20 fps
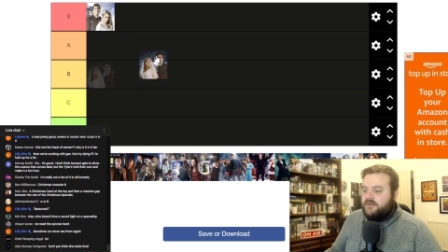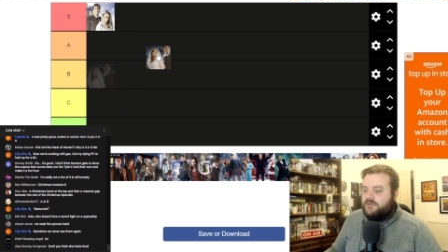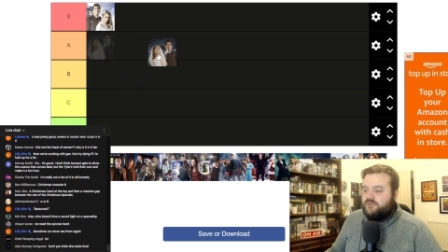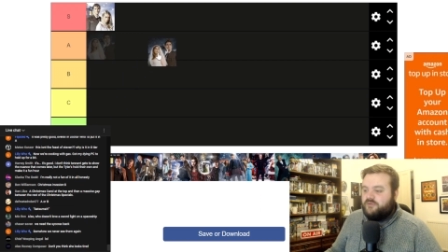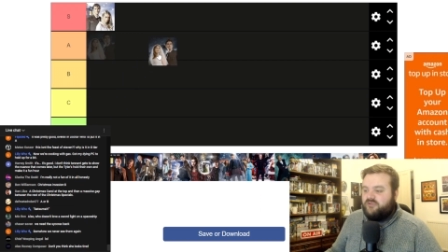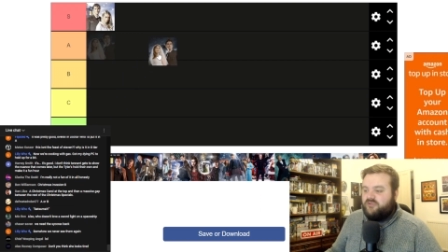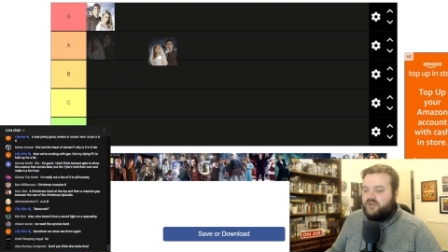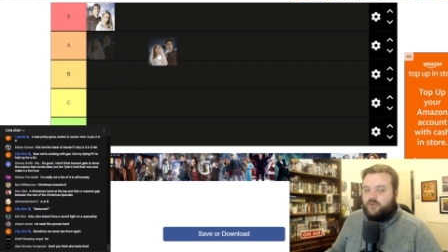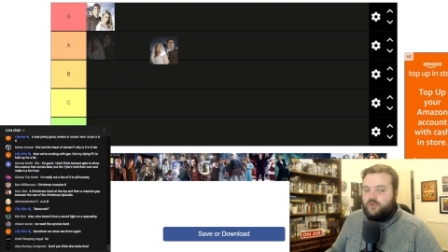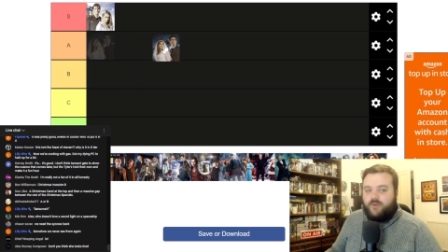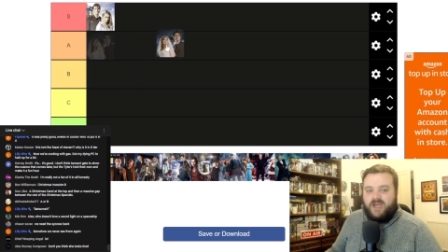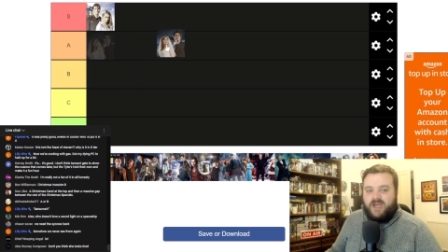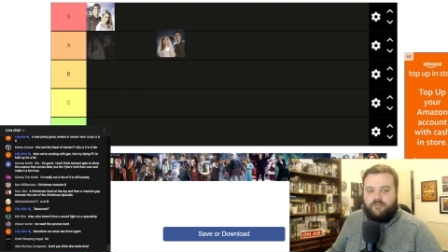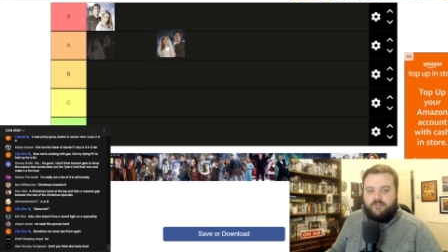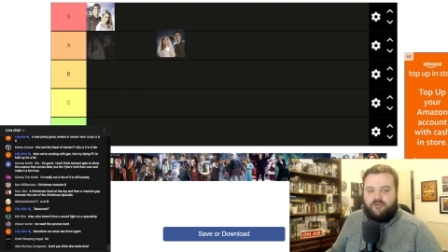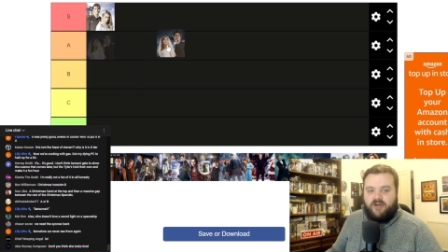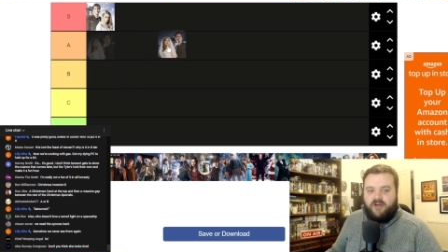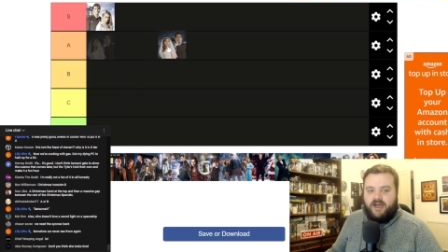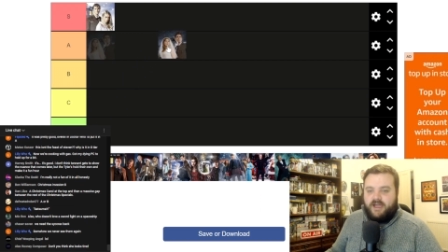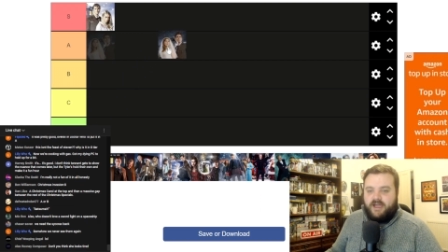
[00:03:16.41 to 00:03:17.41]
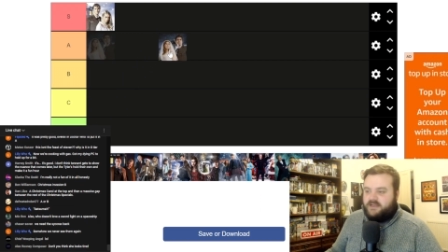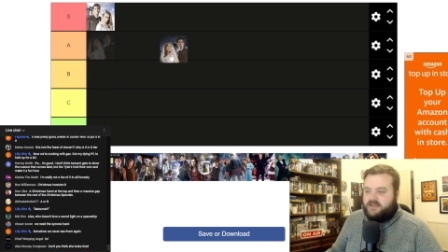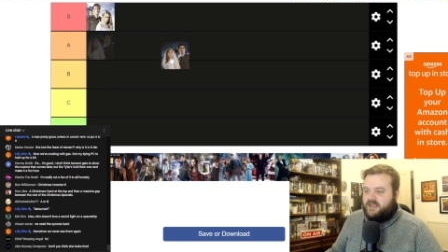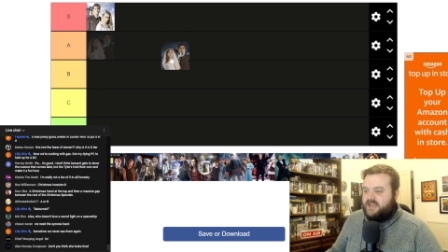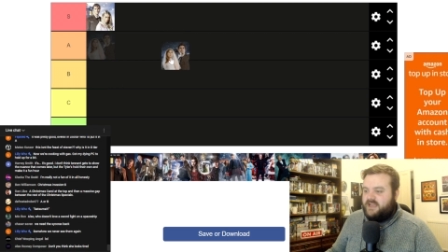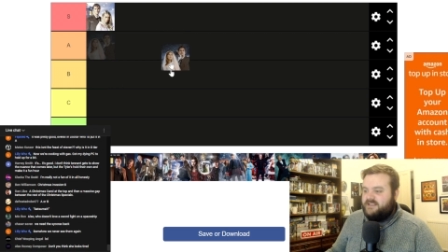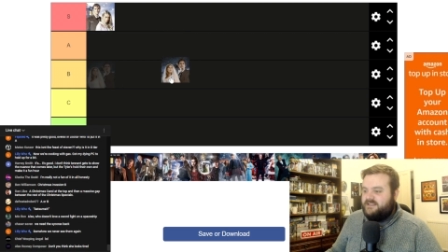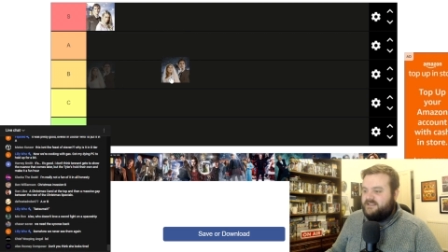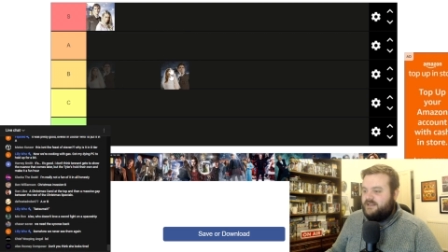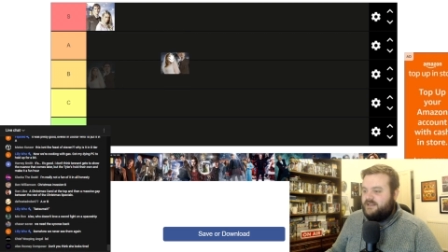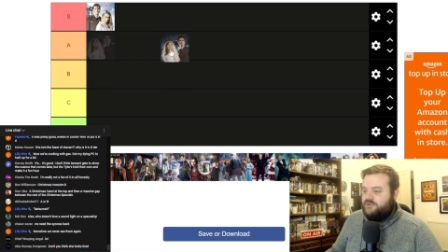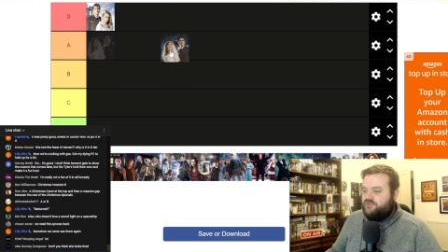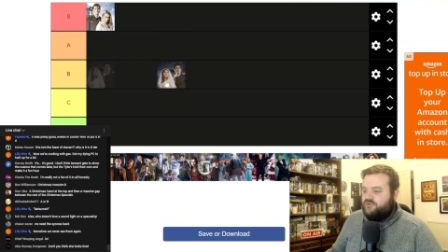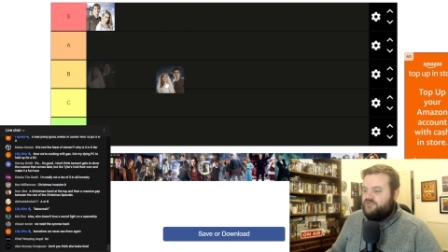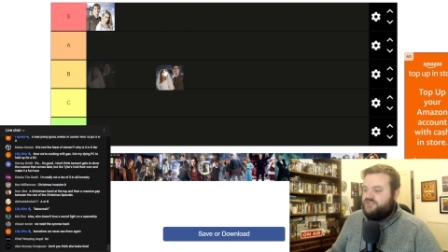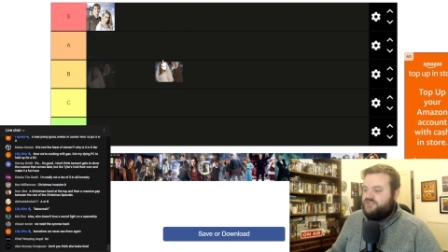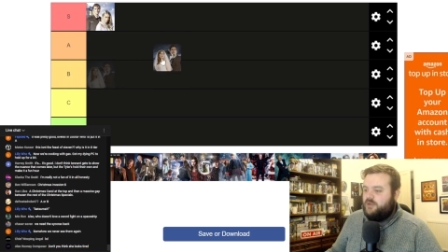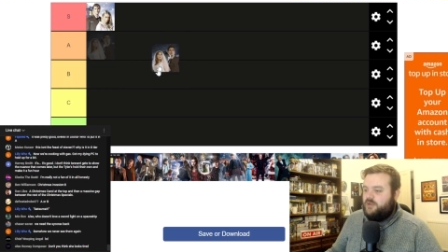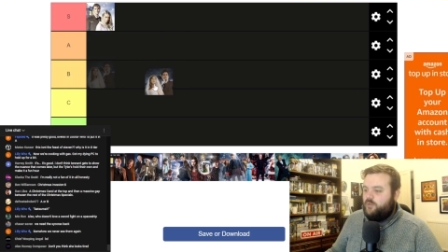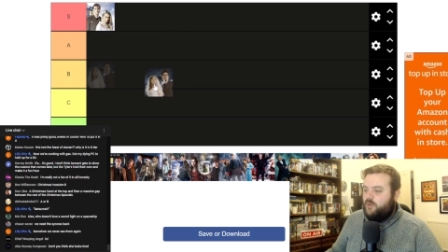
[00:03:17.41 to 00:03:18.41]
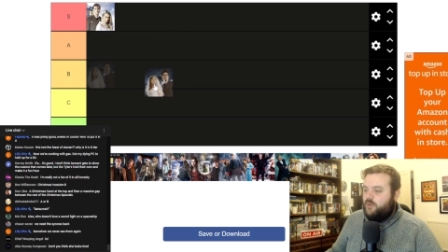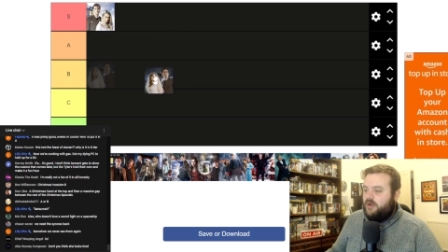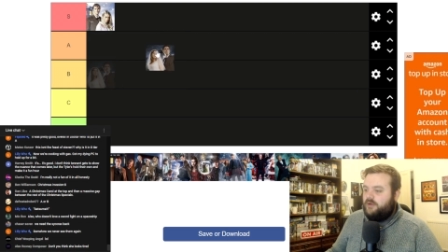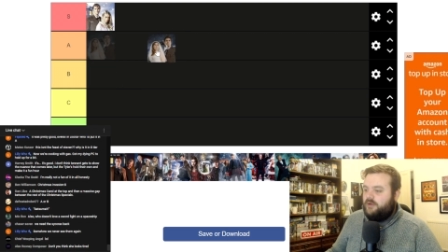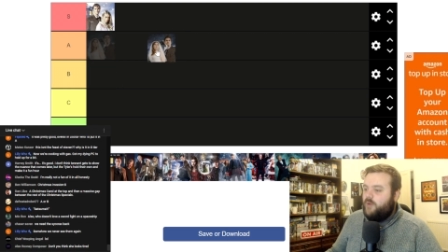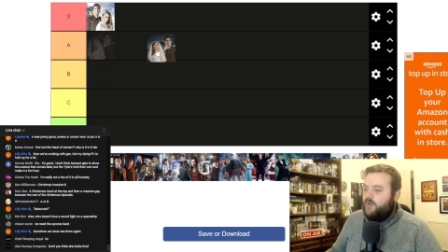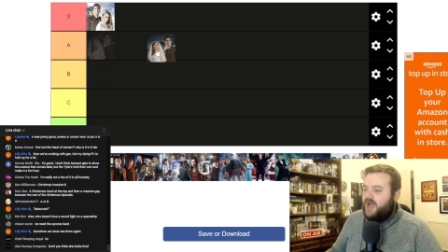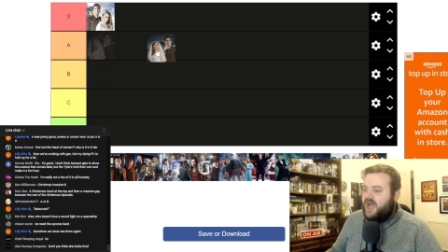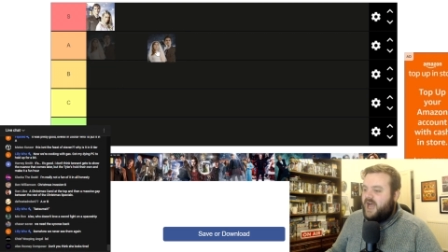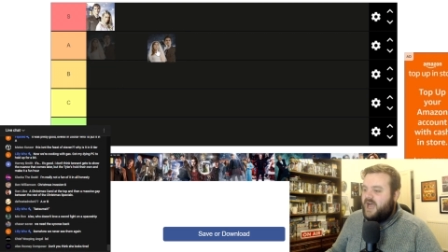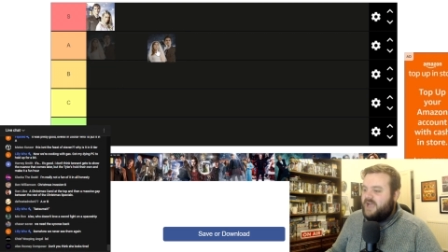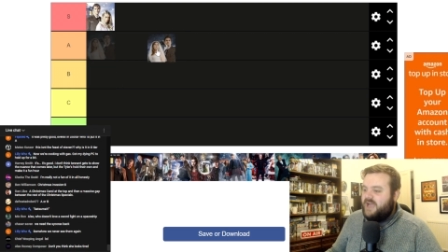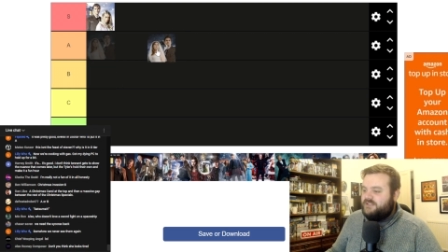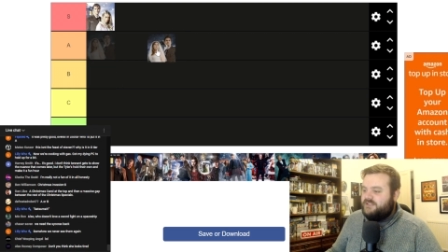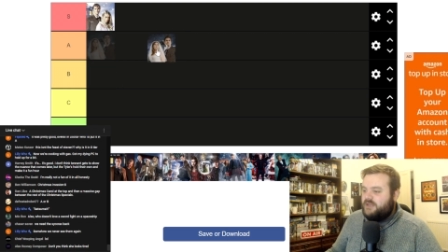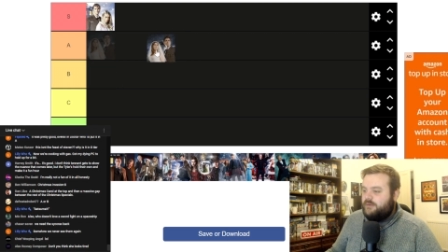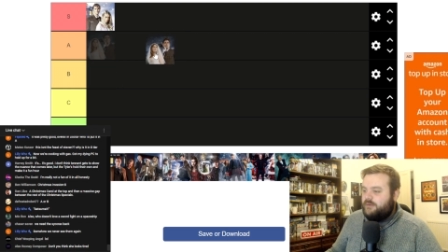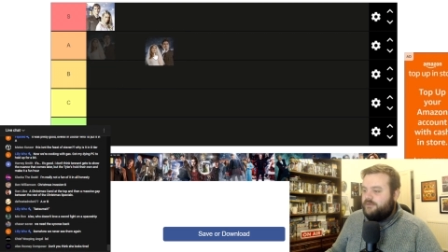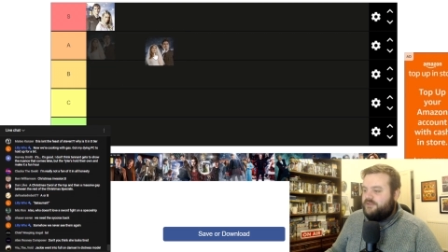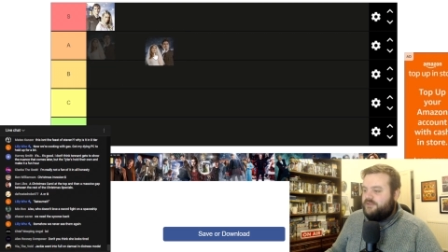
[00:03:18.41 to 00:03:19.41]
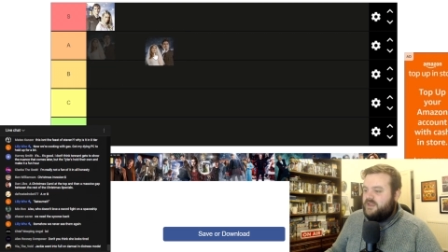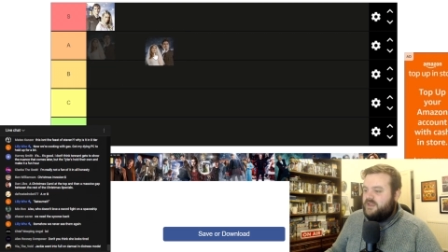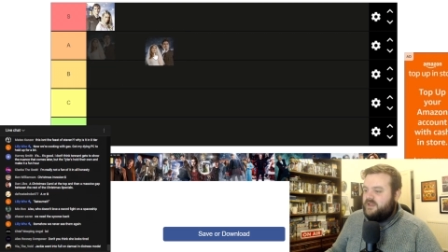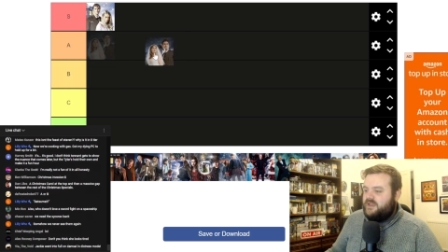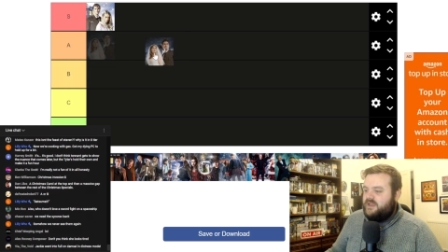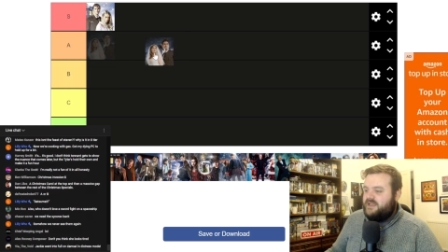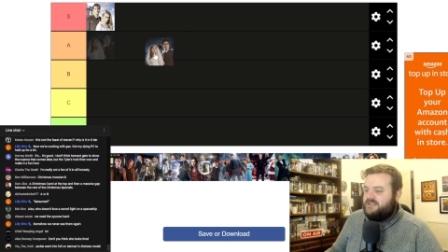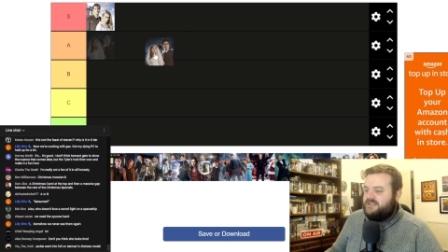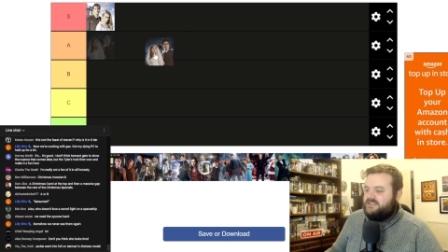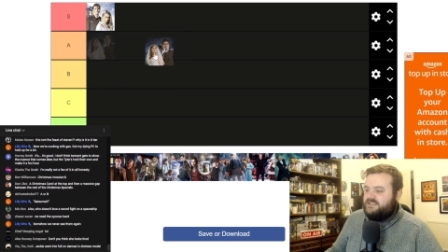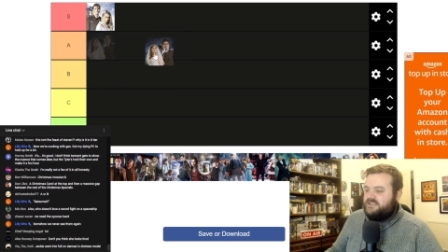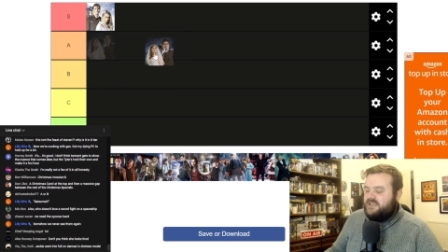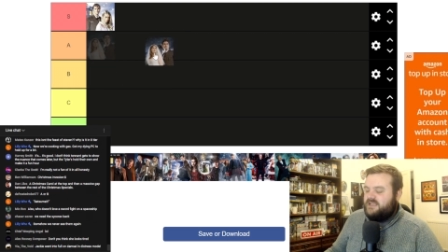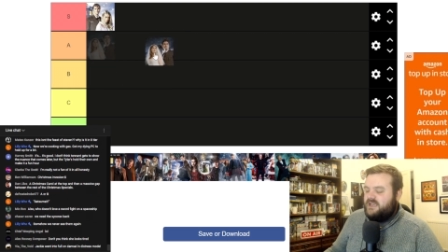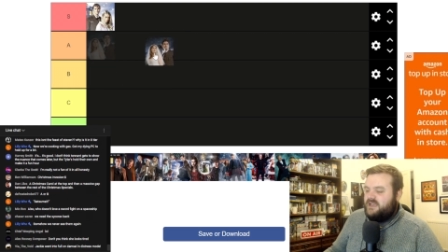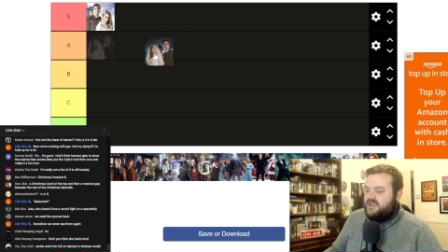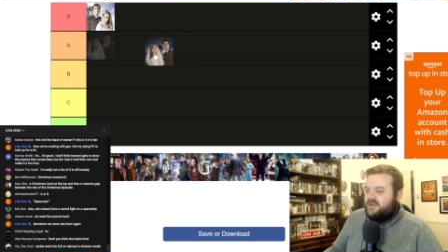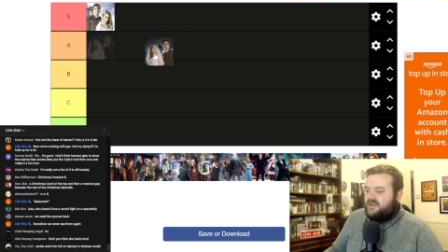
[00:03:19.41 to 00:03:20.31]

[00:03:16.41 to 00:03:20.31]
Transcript: The Runaway Bride is an interesting one where I don't think it's